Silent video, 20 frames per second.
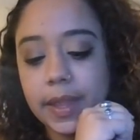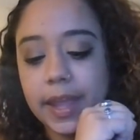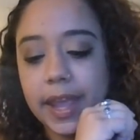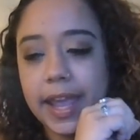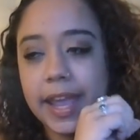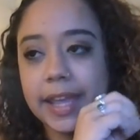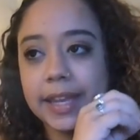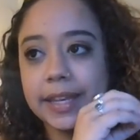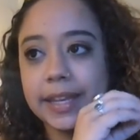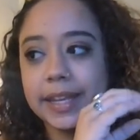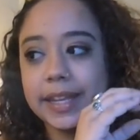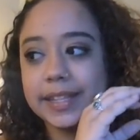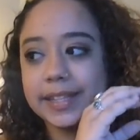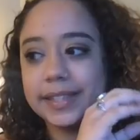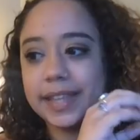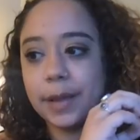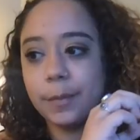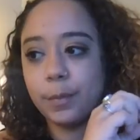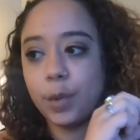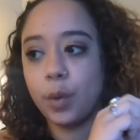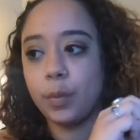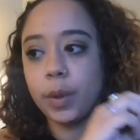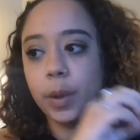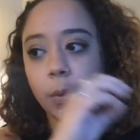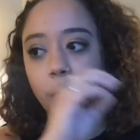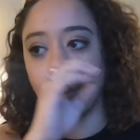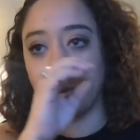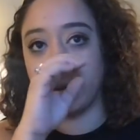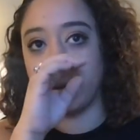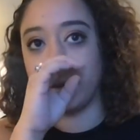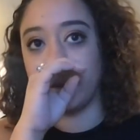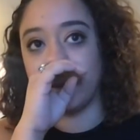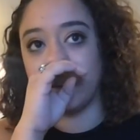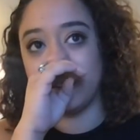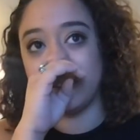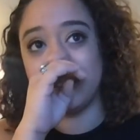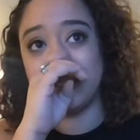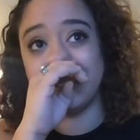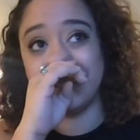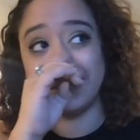and it's that moment
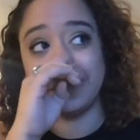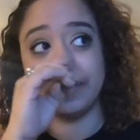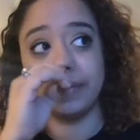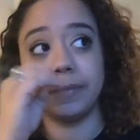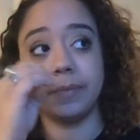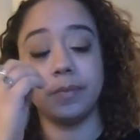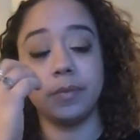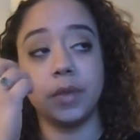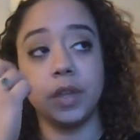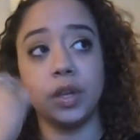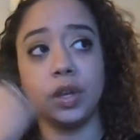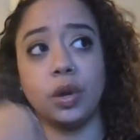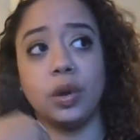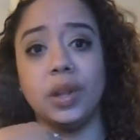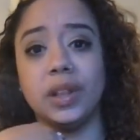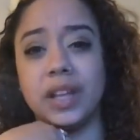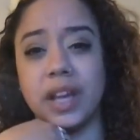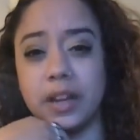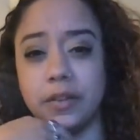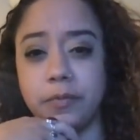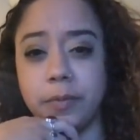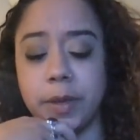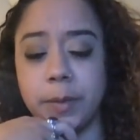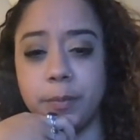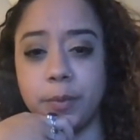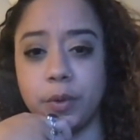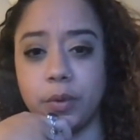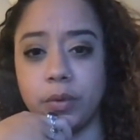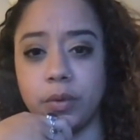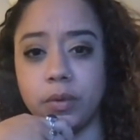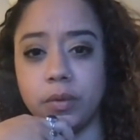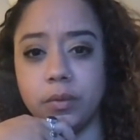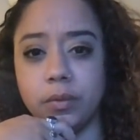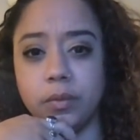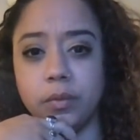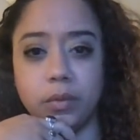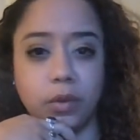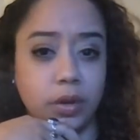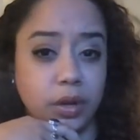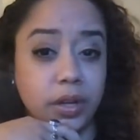where, a lot of people
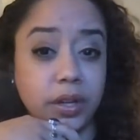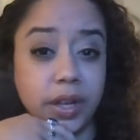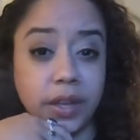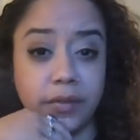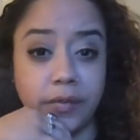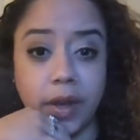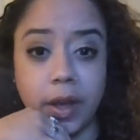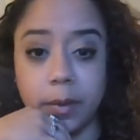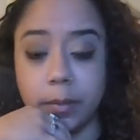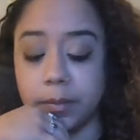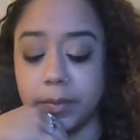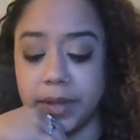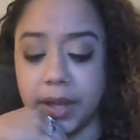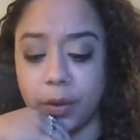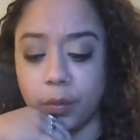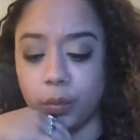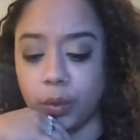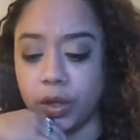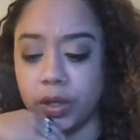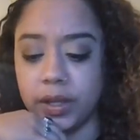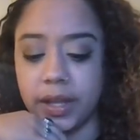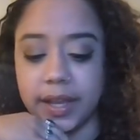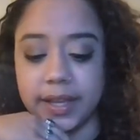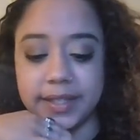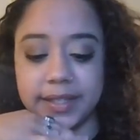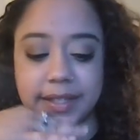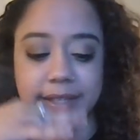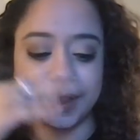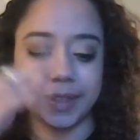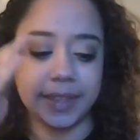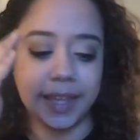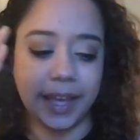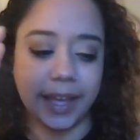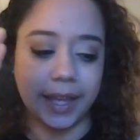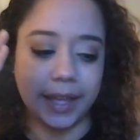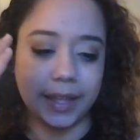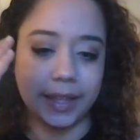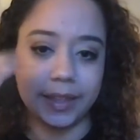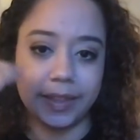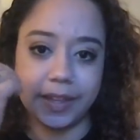could give up, not realizing
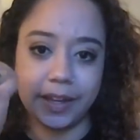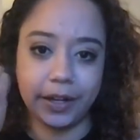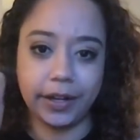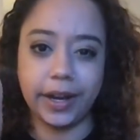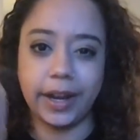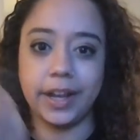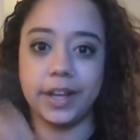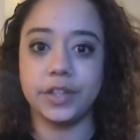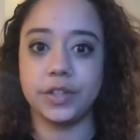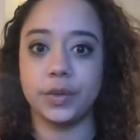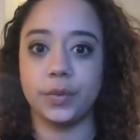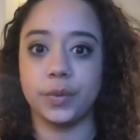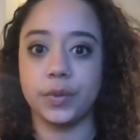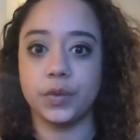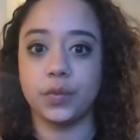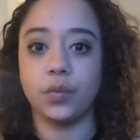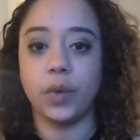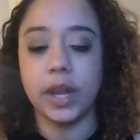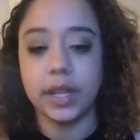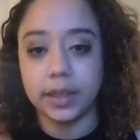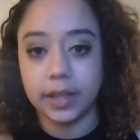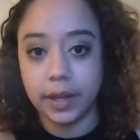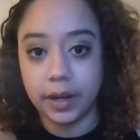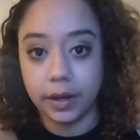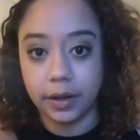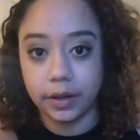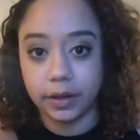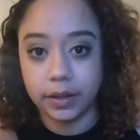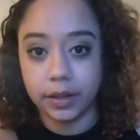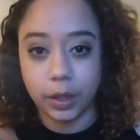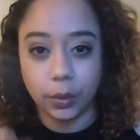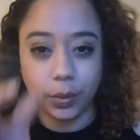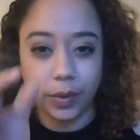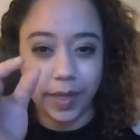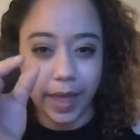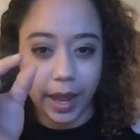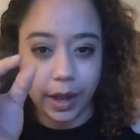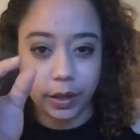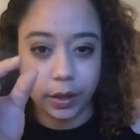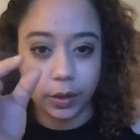that their answer was right there. They were
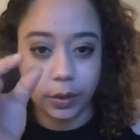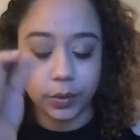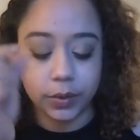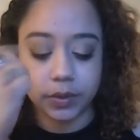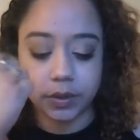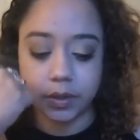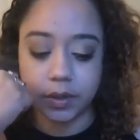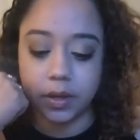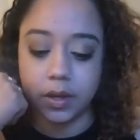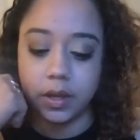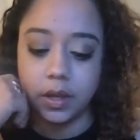that close.